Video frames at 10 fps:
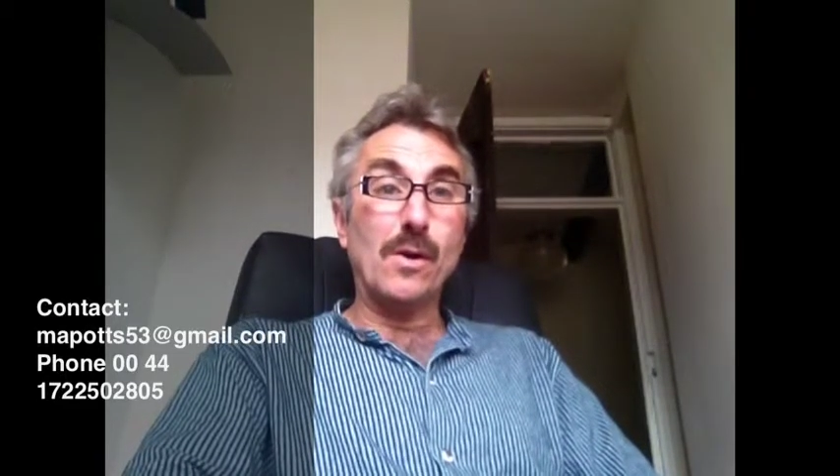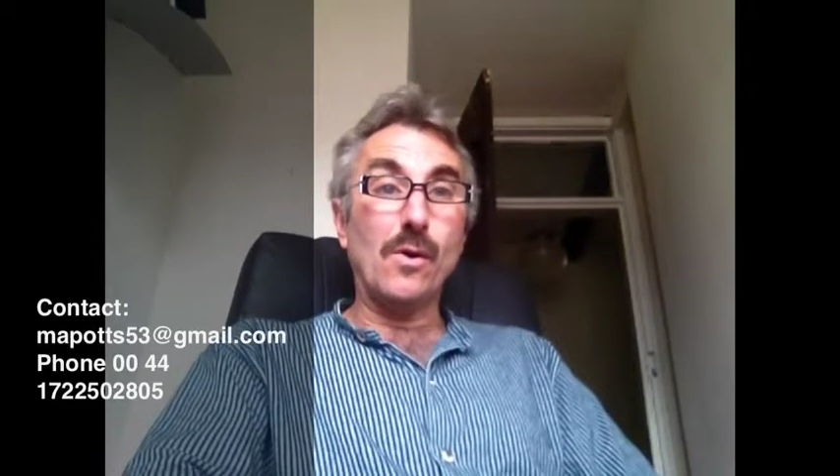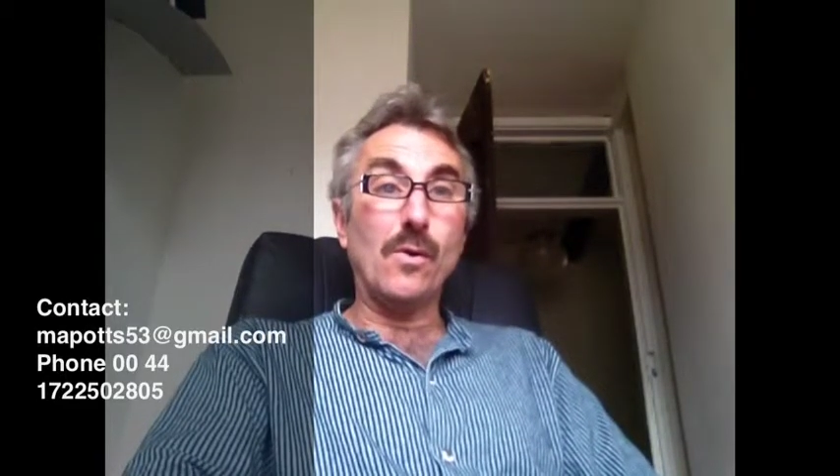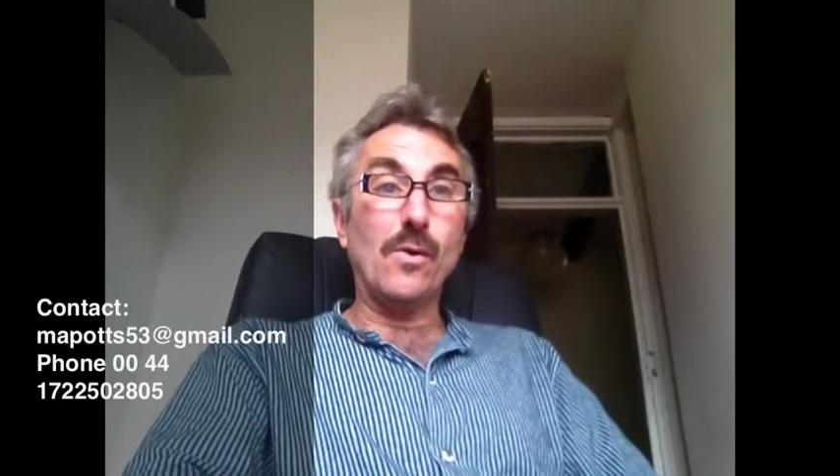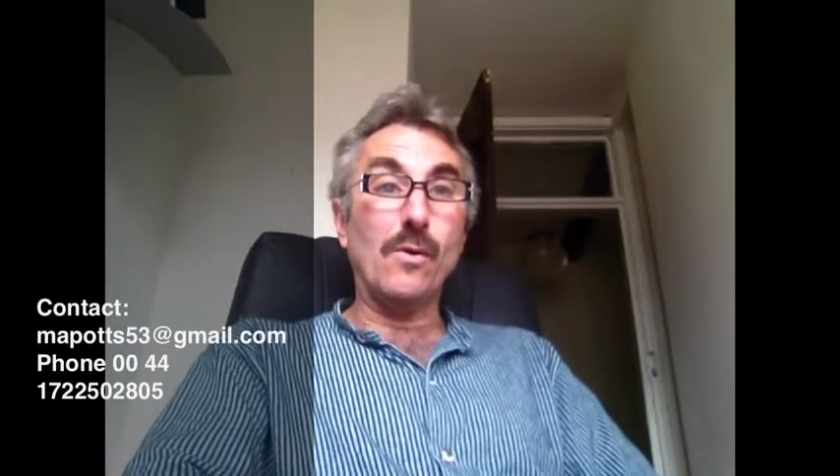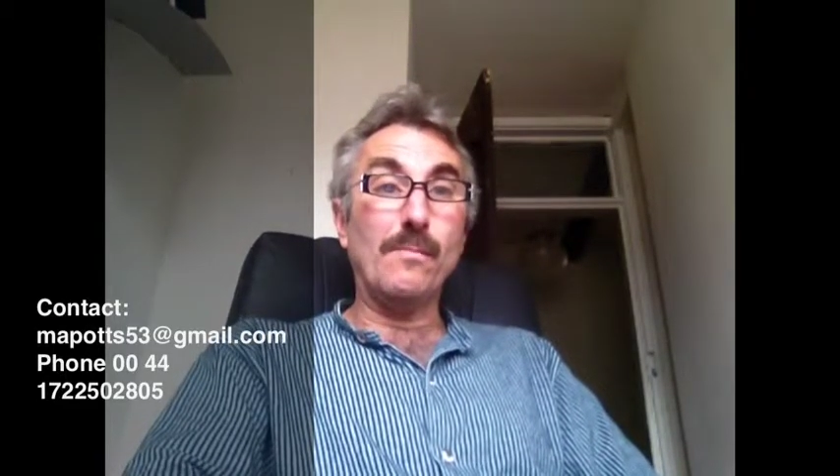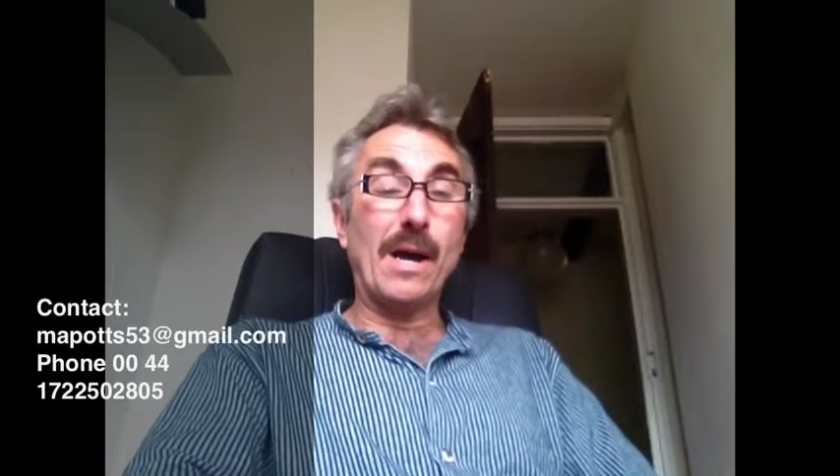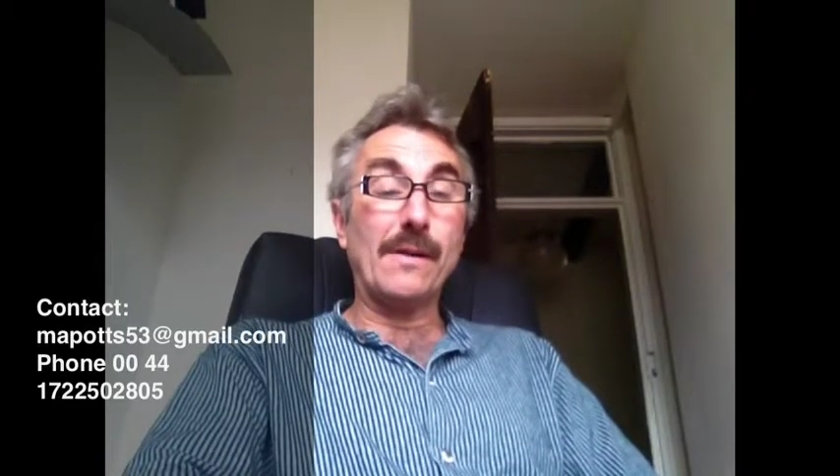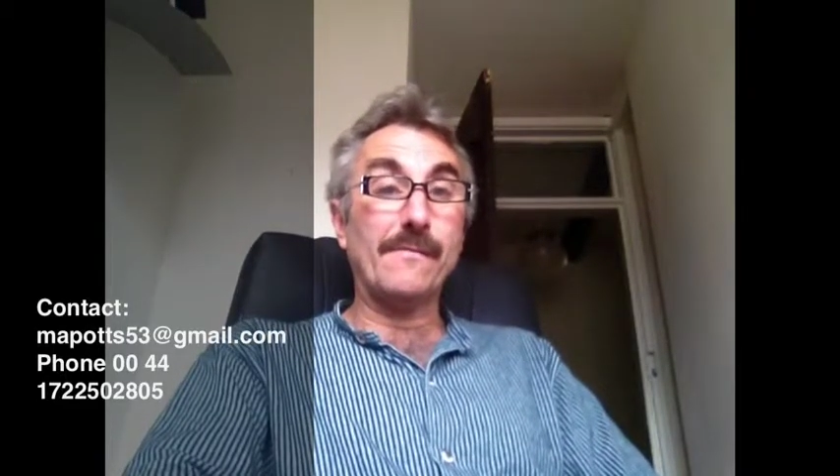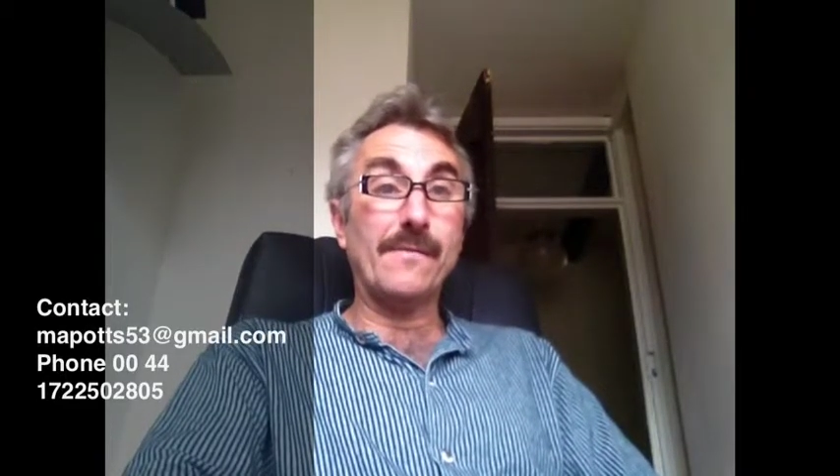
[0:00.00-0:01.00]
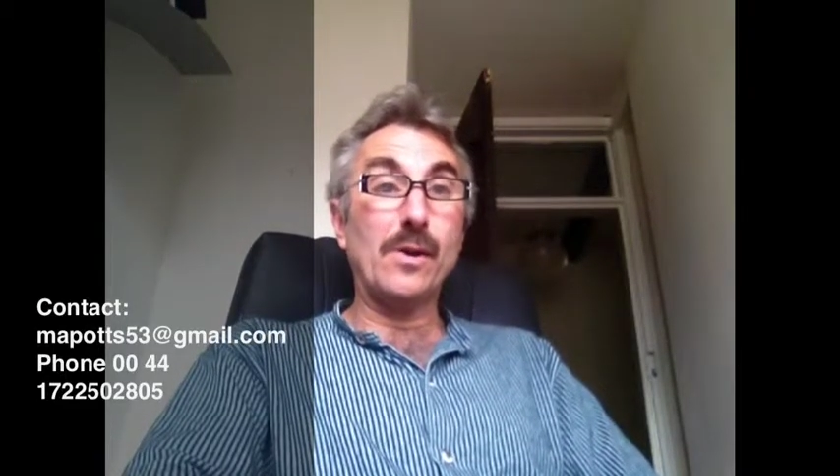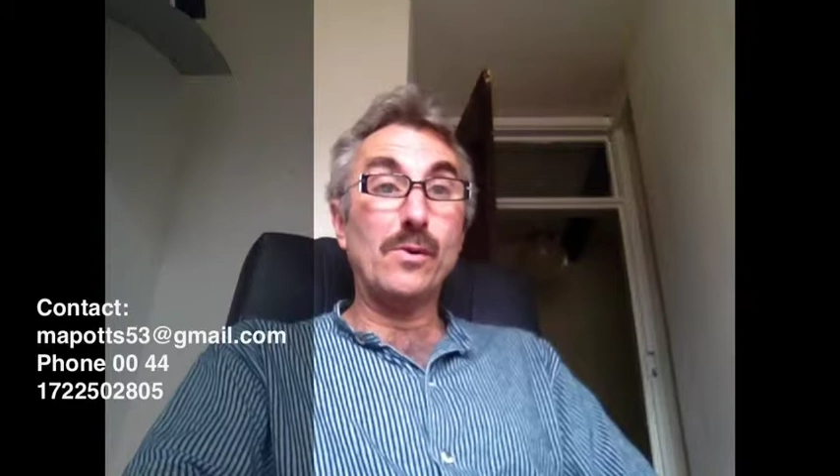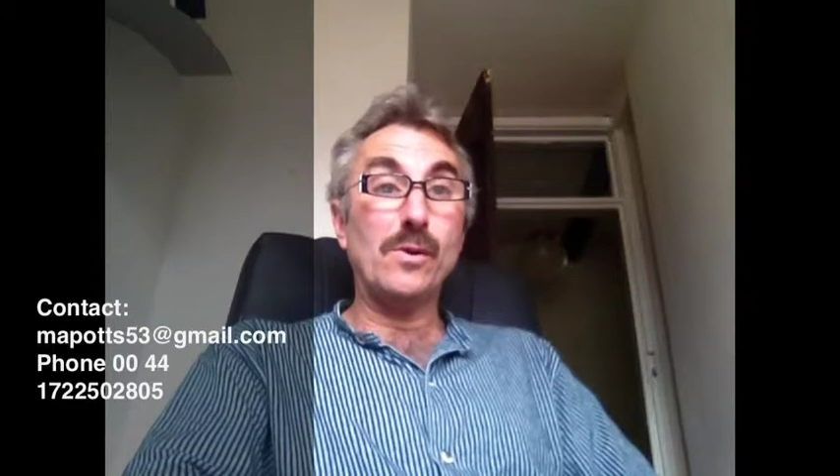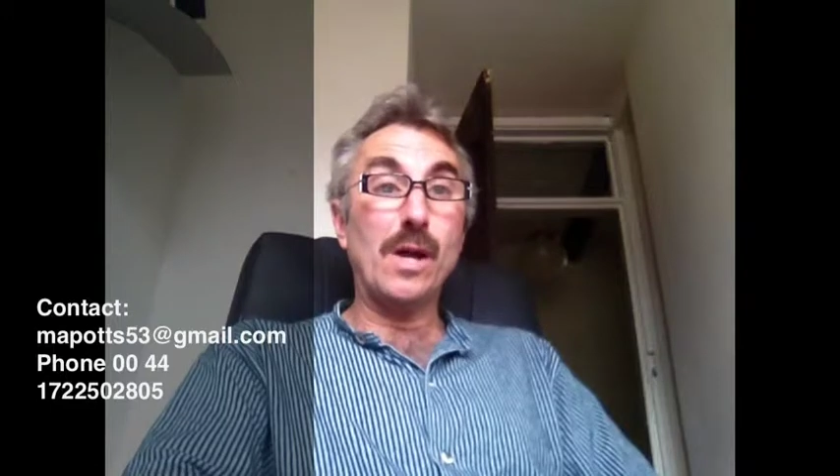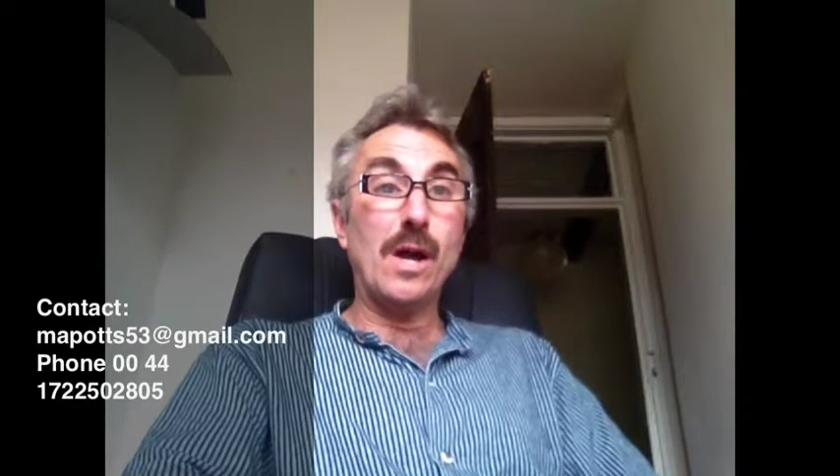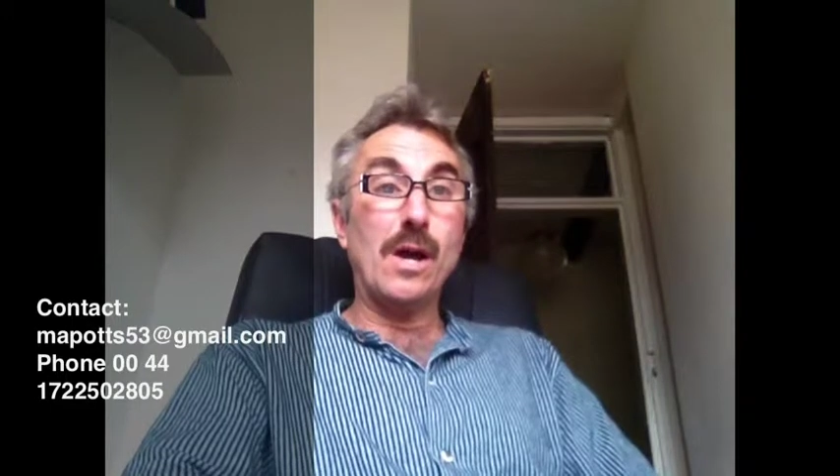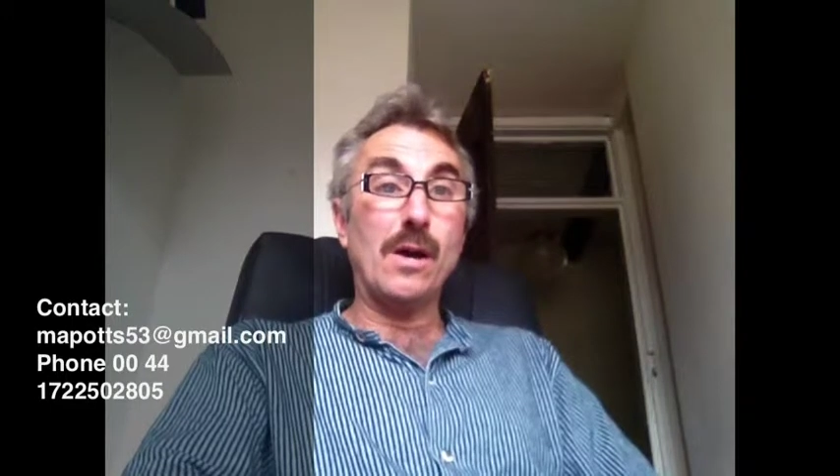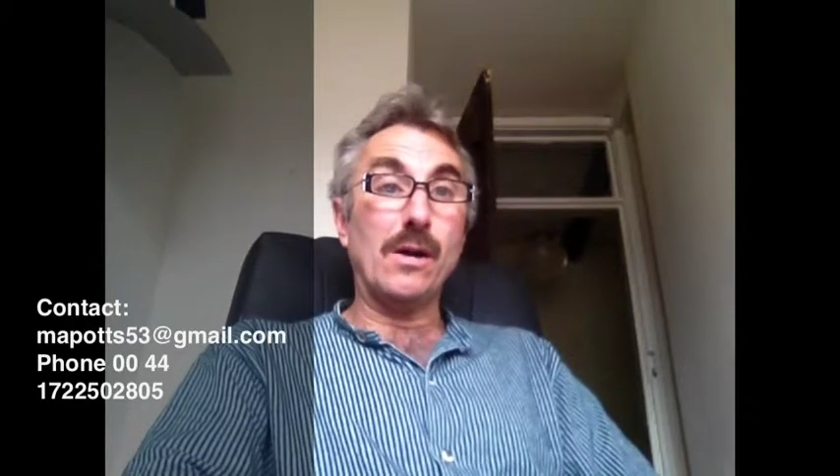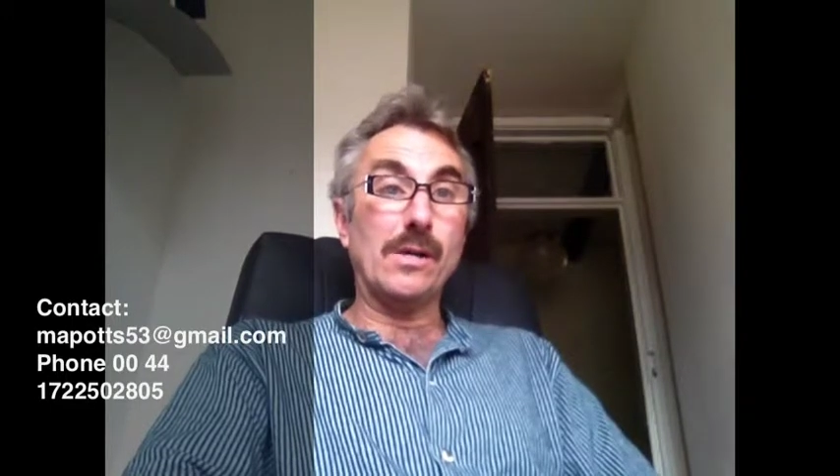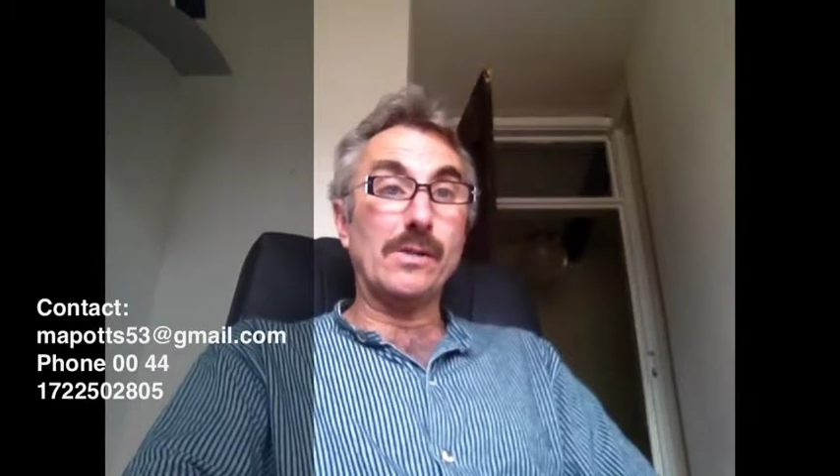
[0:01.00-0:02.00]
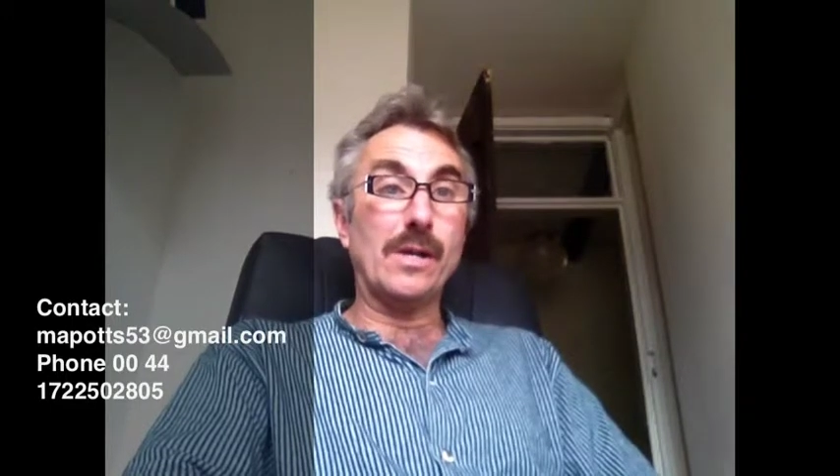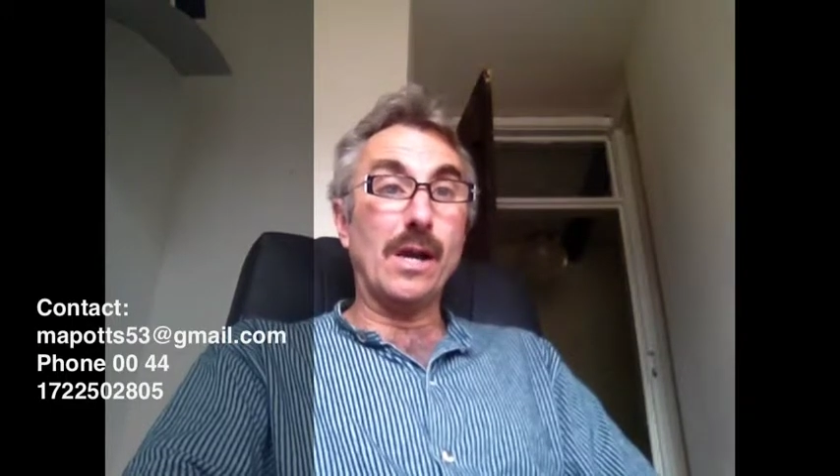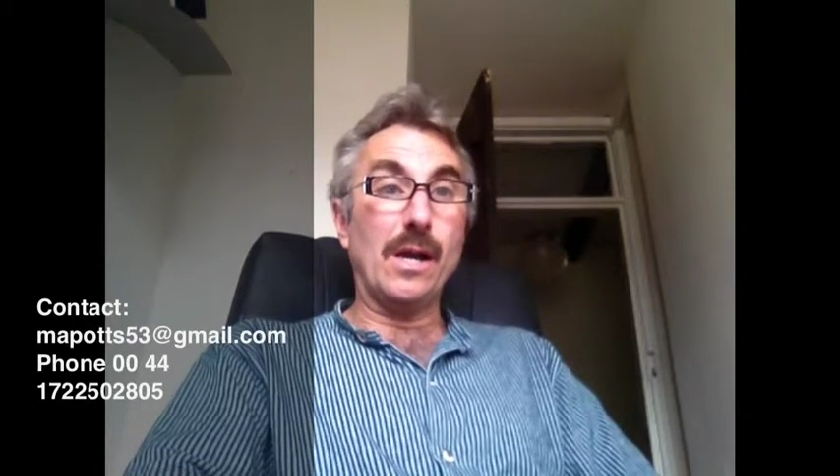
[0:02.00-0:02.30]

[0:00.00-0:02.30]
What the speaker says: or by phone on